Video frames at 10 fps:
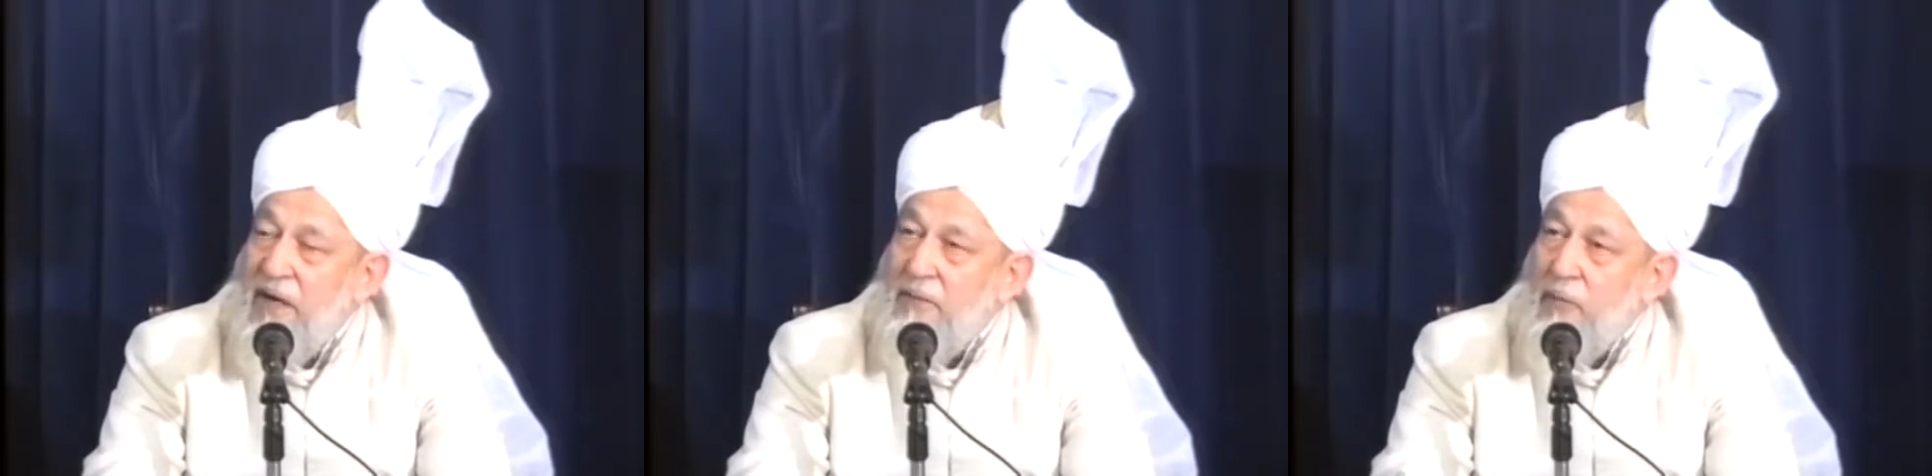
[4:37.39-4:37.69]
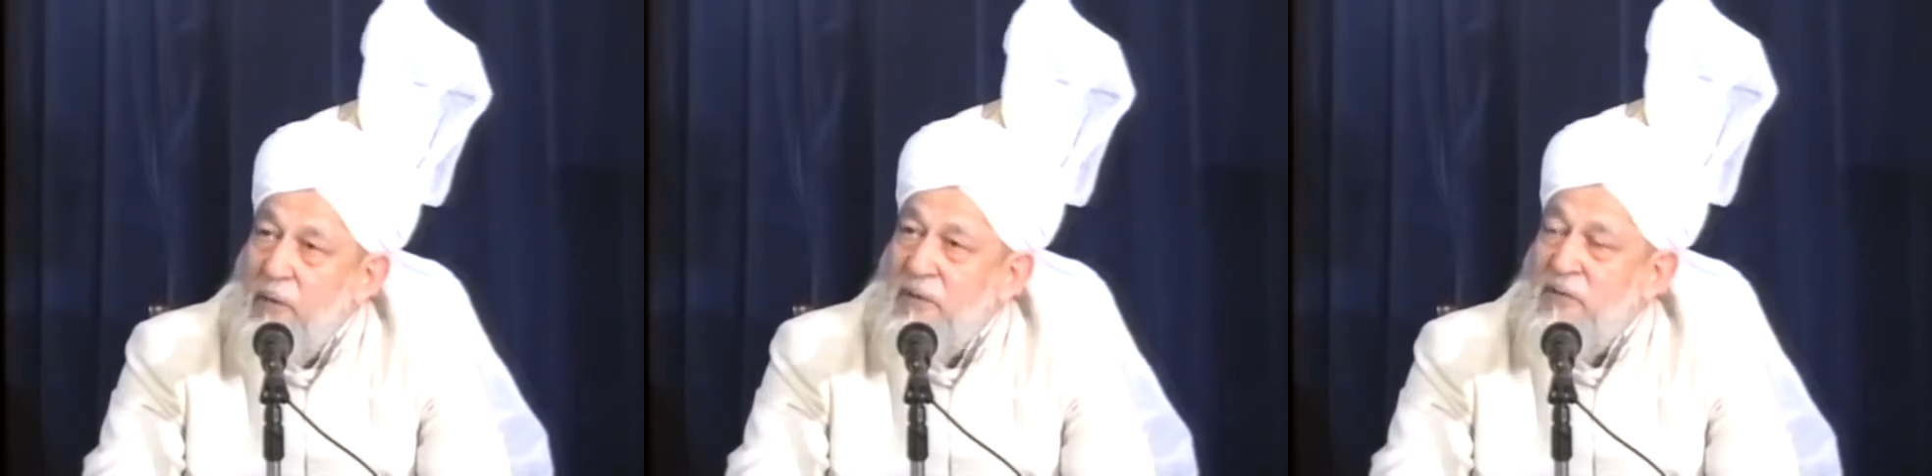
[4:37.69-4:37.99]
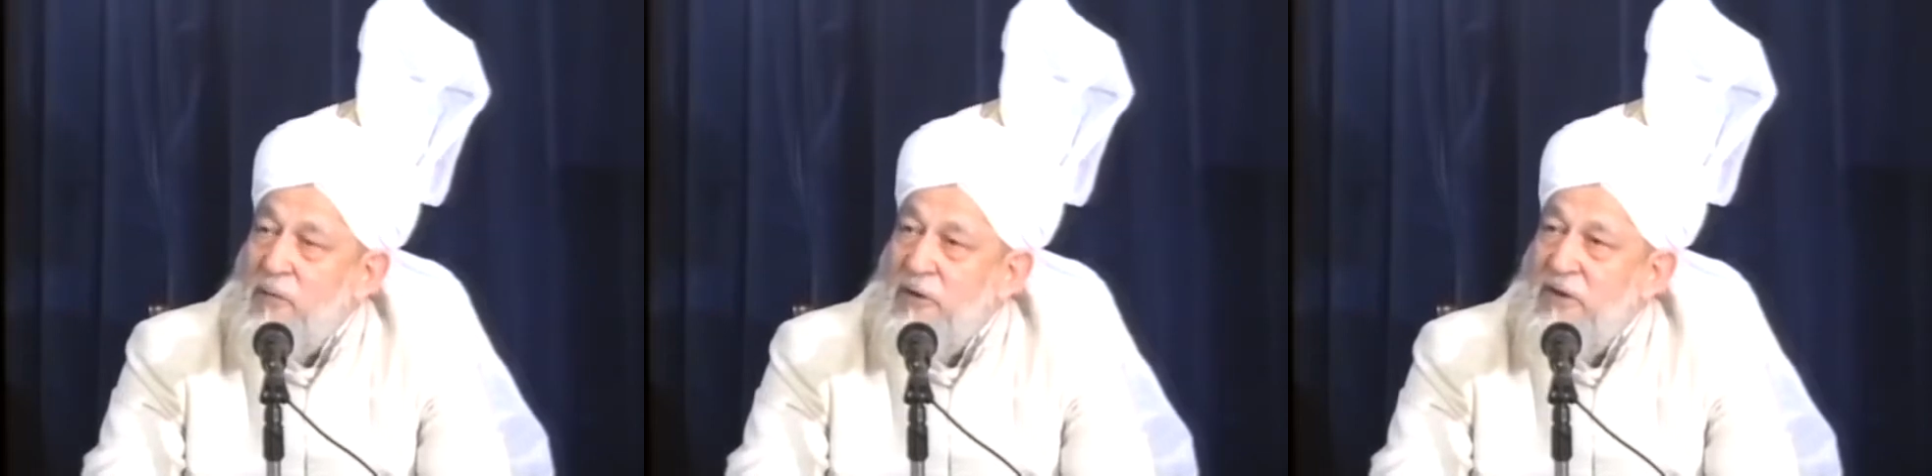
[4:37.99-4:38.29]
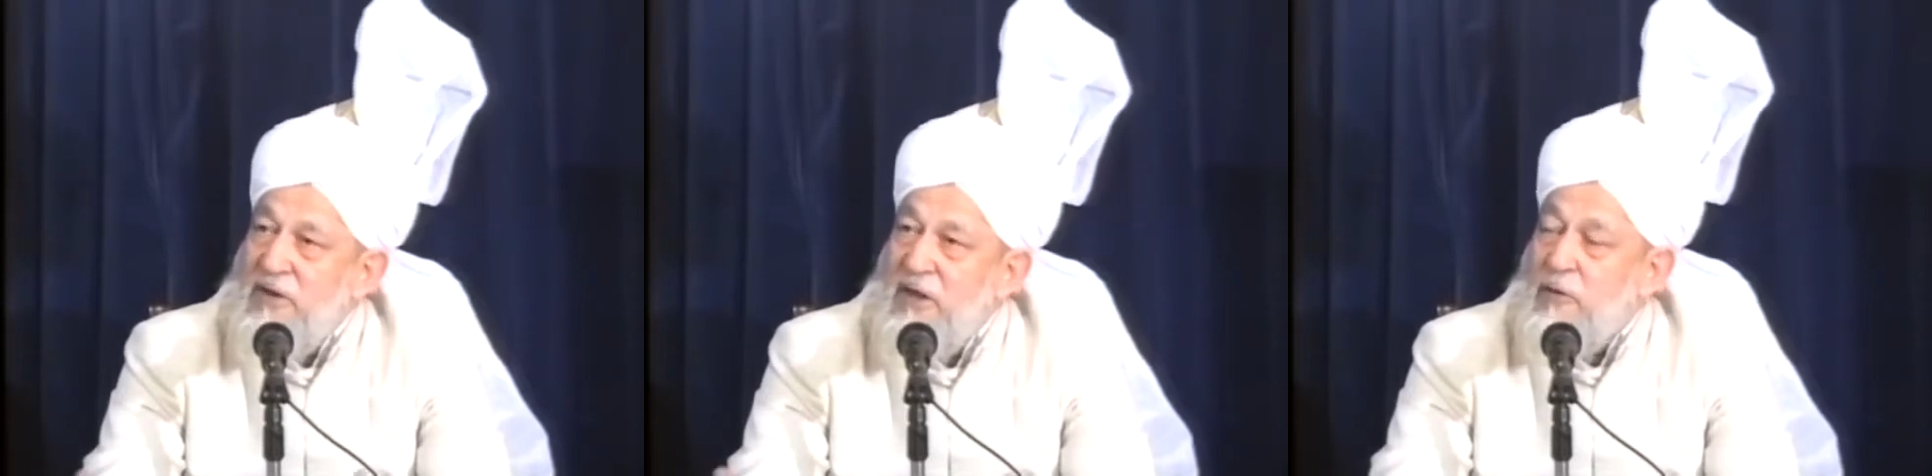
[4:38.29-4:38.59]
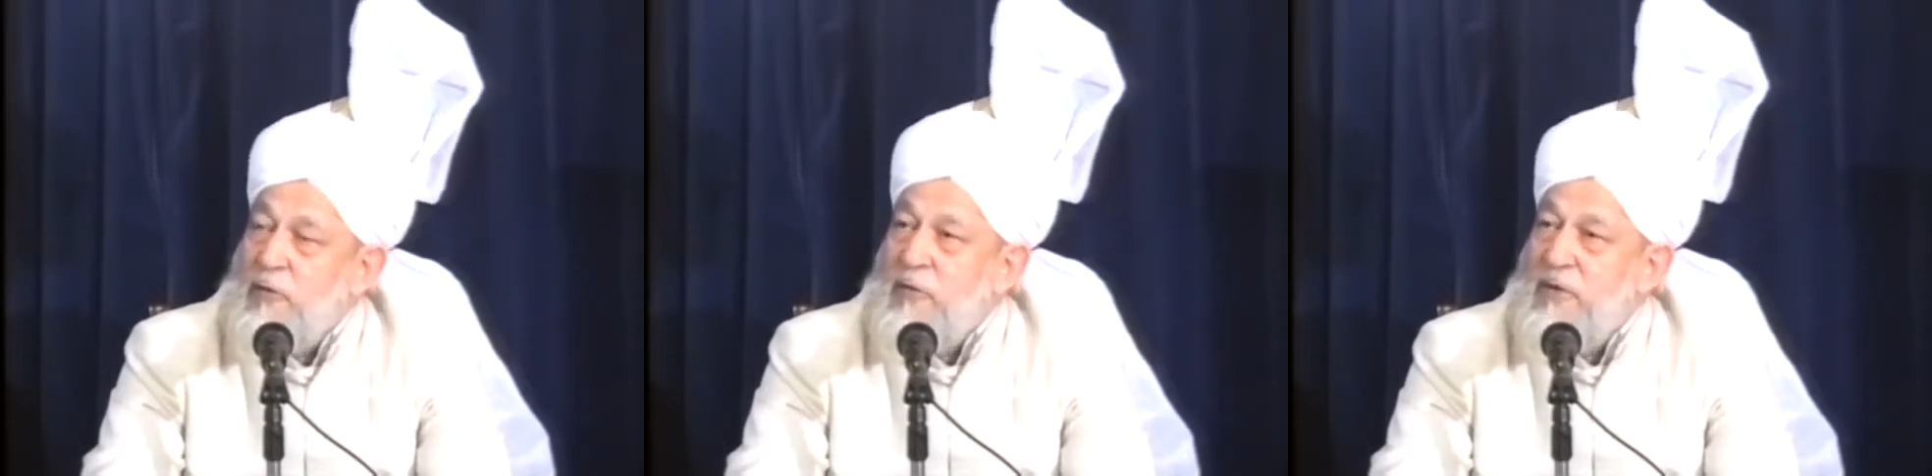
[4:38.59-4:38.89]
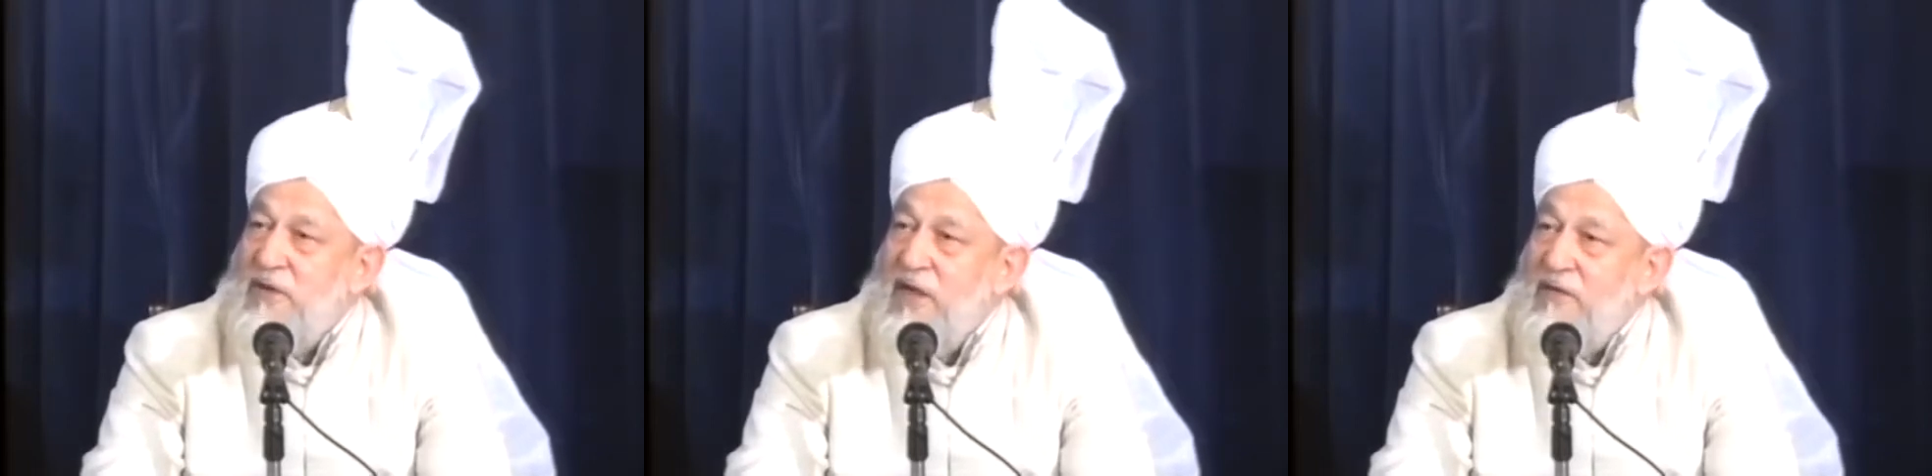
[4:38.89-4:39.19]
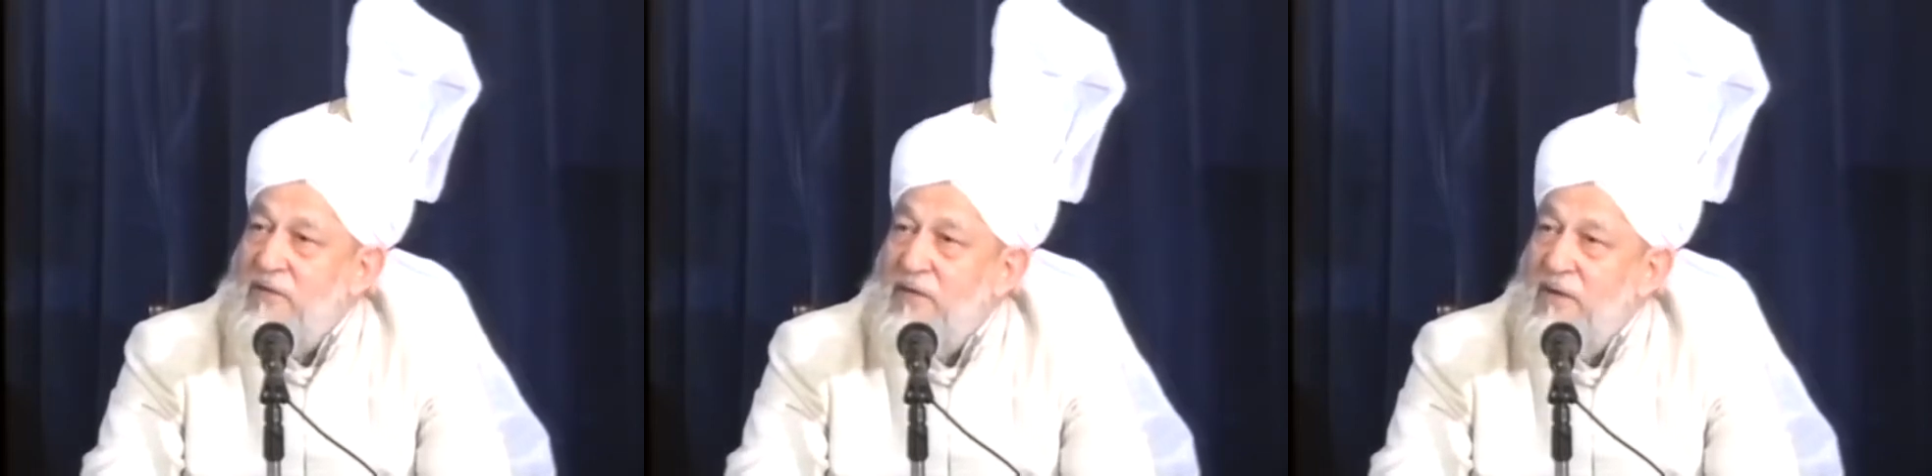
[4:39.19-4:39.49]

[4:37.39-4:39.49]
had promised Moses that you would be saved,